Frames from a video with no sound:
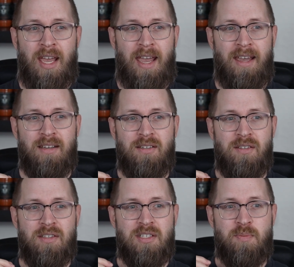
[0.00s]
And
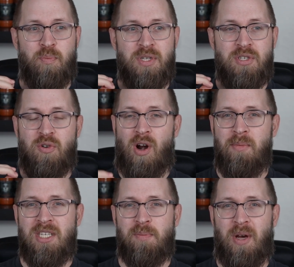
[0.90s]
this
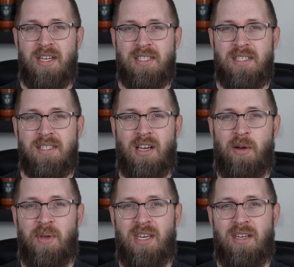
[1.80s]
pastrami spices
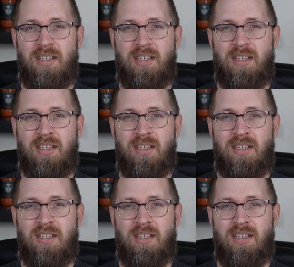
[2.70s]
come in